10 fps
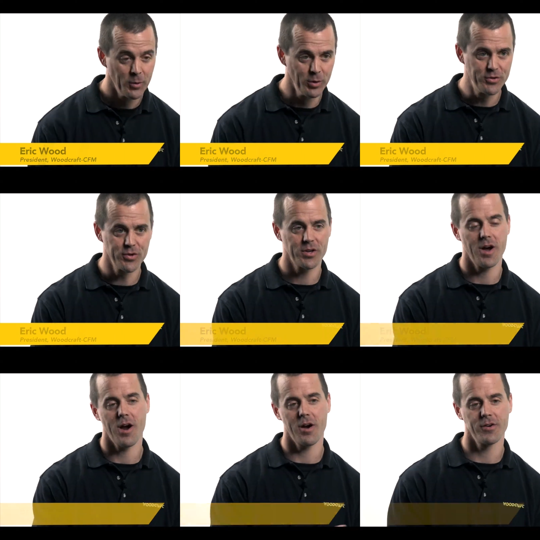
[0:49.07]
We took
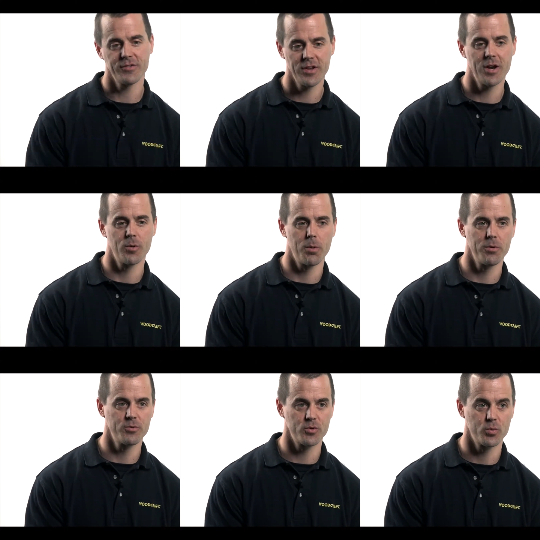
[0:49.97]
our standard
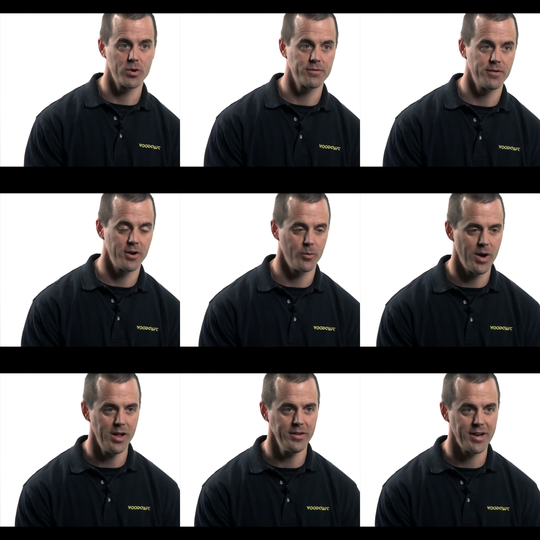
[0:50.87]
warmers, which worked very
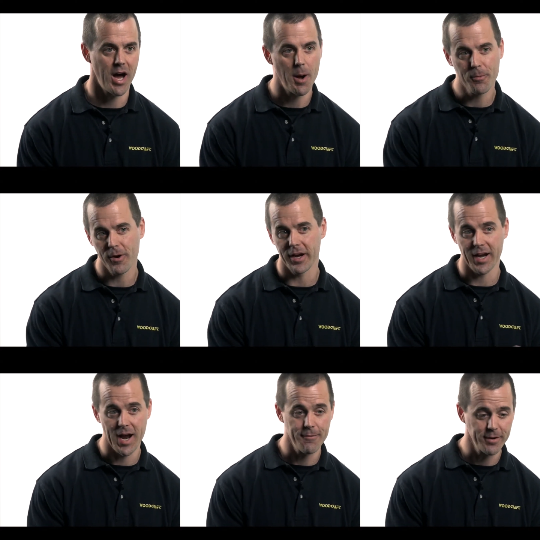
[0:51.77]
well, and upgraded
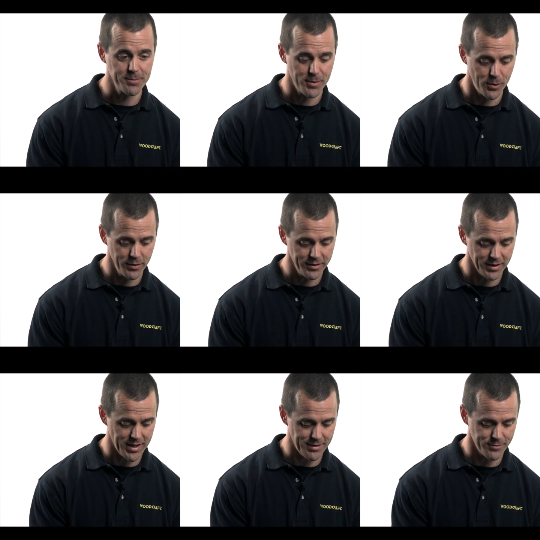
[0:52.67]
every component,
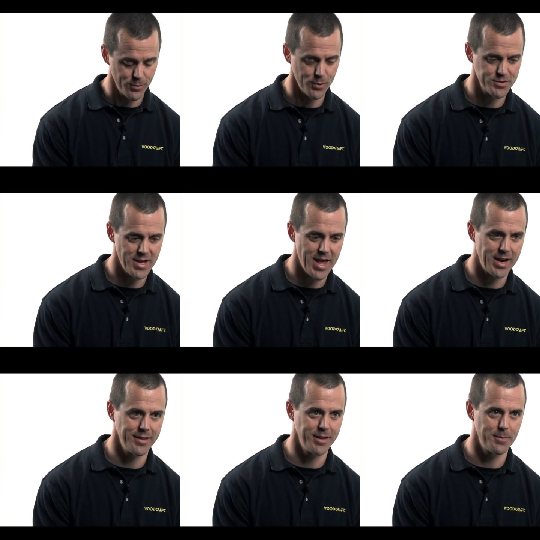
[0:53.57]
and then of course
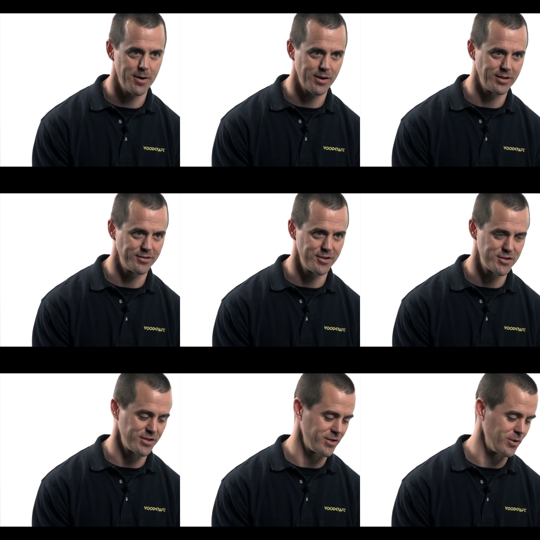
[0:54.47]
added the American
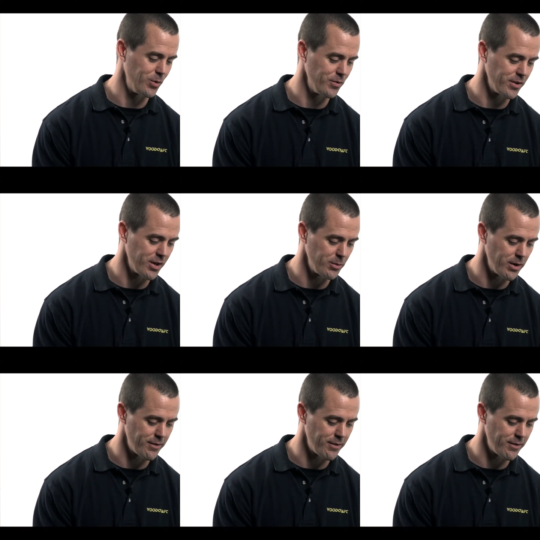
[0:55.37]
stitching to the whole thing all the way